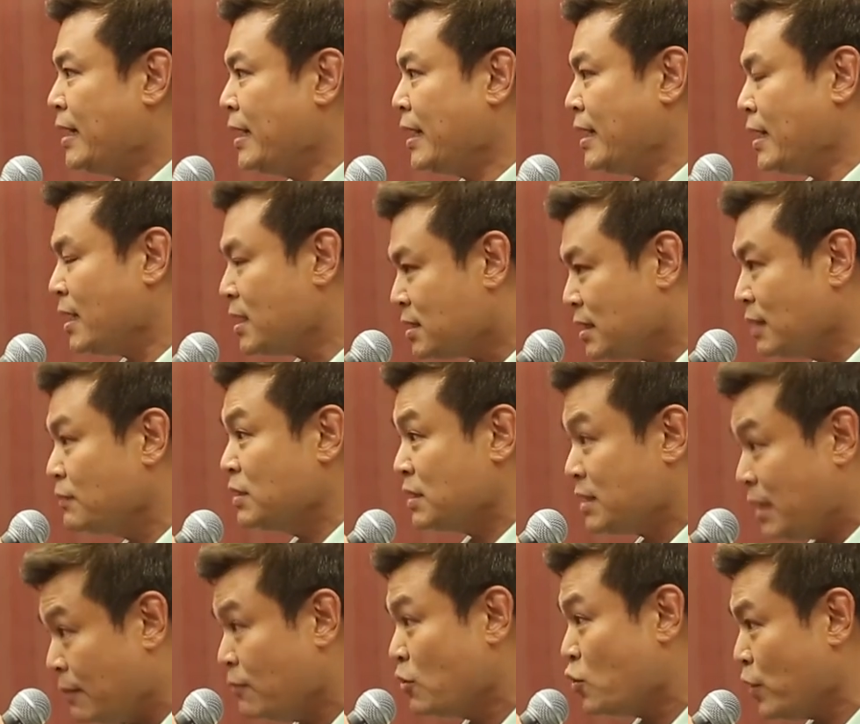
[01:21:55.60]
and I asked
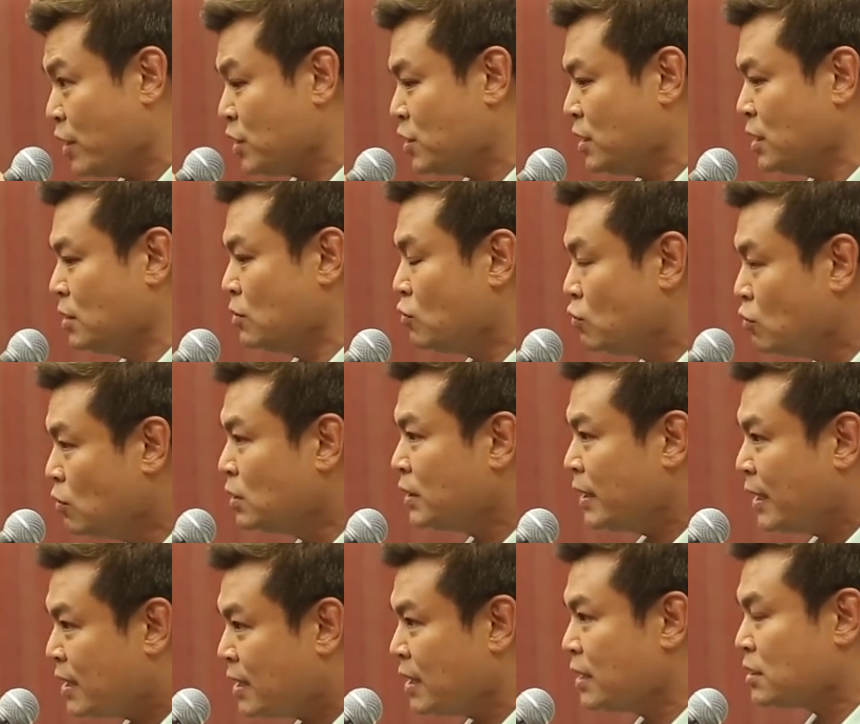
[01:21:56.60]
them the same question,
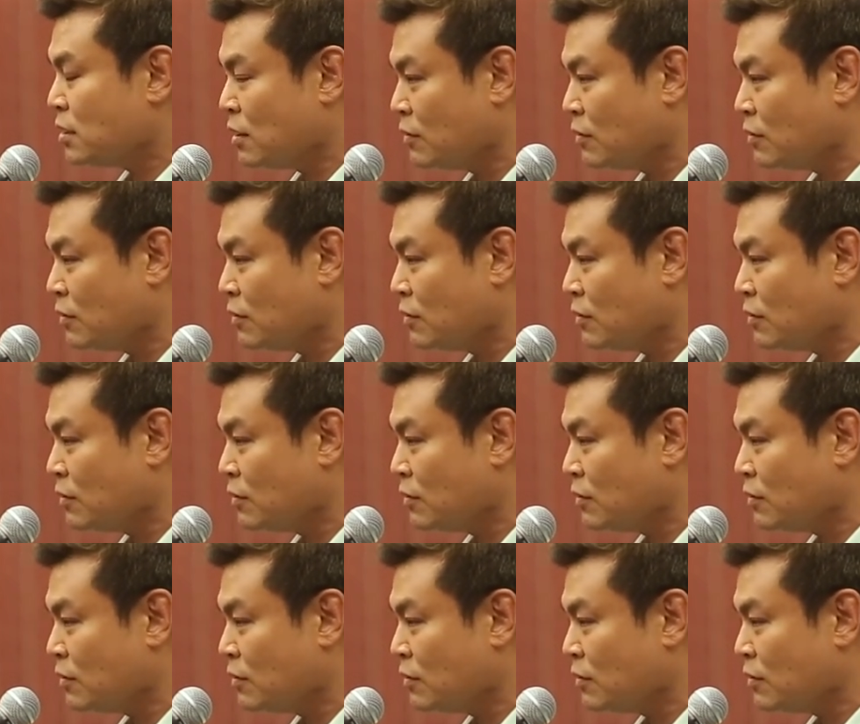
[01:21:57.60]
who take care